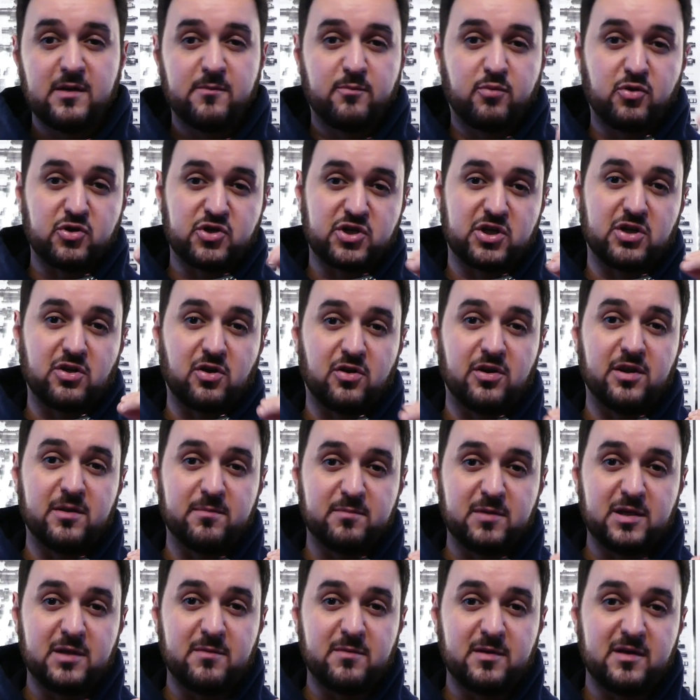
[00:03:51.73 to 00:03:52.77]
pushing on the
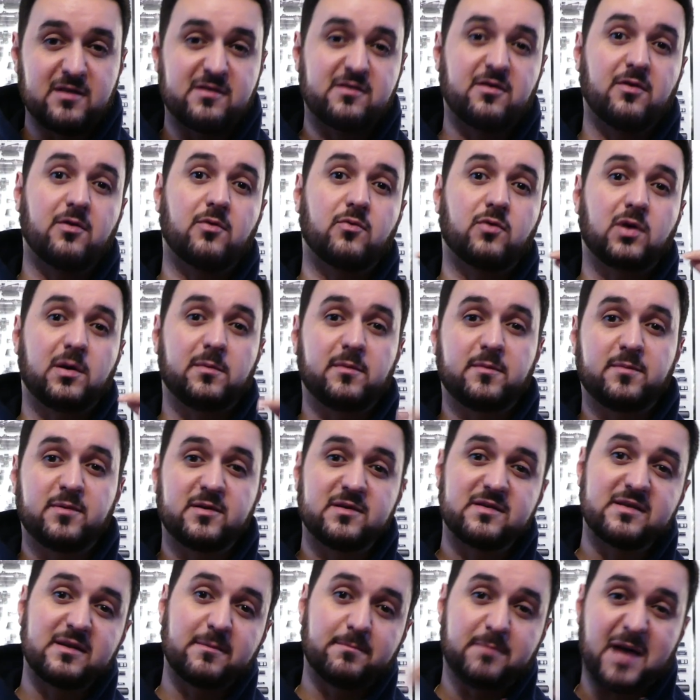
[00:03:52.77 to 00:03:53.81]
BB so the rubber
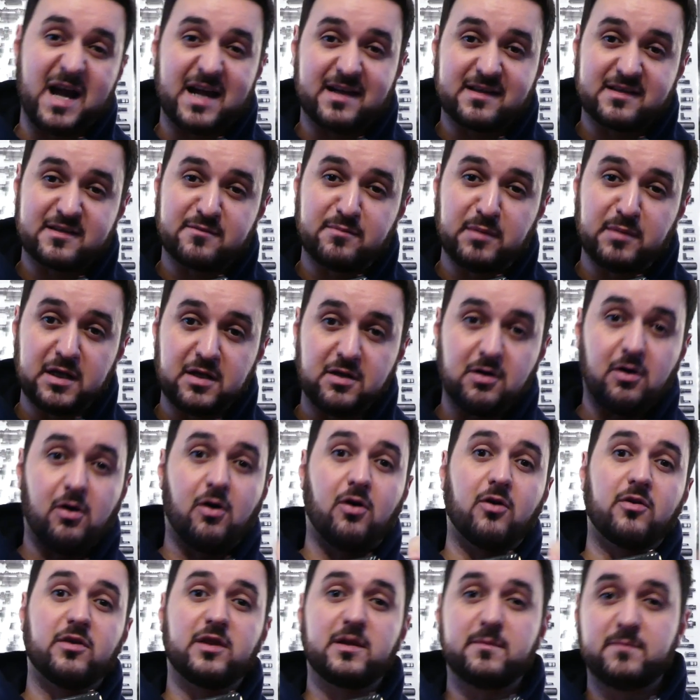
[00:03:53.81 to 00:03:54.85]
puts the backspin
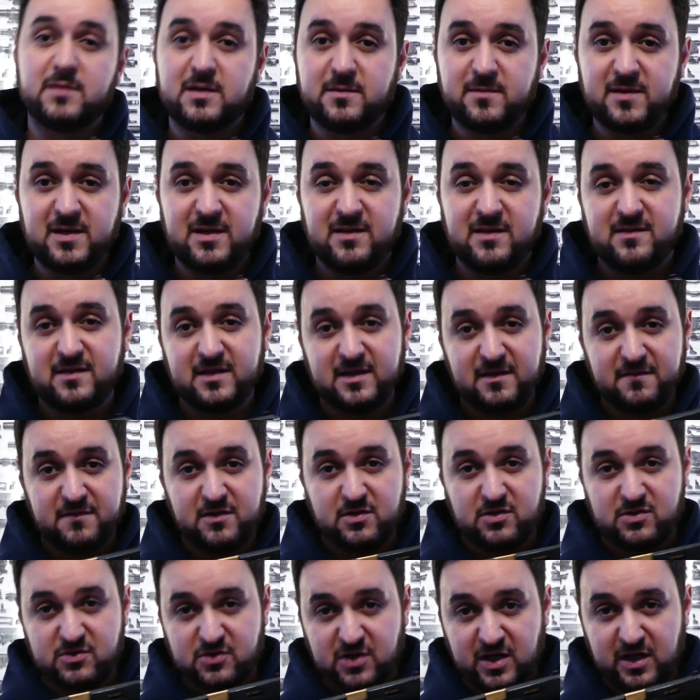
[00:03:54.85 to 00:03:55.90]
on the BB to give
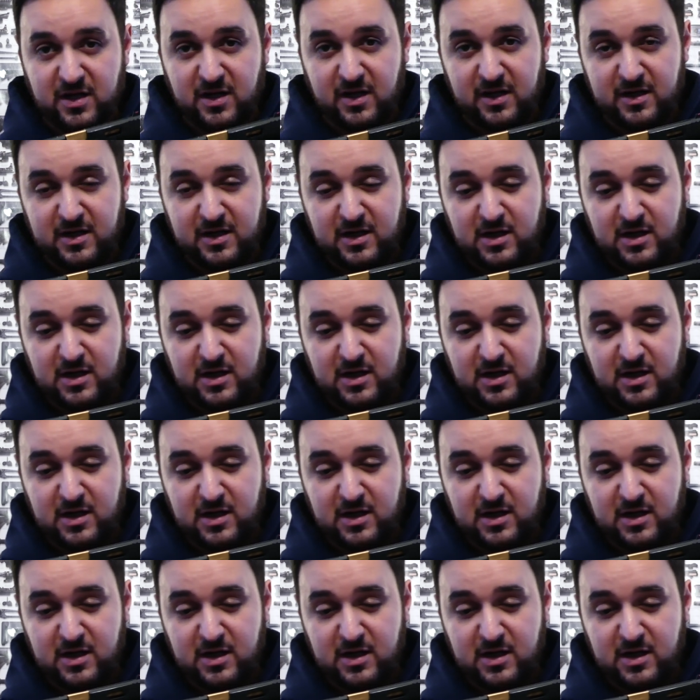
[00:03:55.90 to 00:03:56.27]
you a straight line.